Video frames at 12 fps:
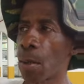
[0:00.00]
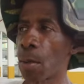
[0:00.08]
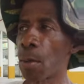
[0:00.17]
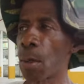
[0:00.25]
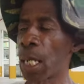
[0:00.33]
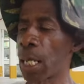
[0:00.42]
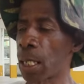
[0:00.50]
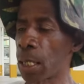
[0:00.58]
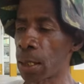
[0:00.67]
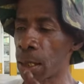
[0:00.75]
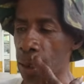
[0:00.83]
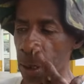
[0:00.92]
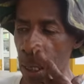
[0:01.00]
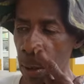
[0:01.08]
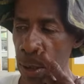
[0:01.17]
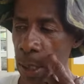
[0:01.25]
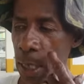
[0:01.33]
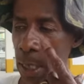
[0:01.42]
Well,
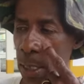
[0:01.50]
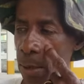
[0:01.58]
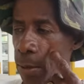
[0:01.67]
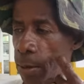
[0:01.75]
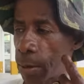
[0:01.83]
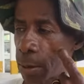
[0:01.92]
I to say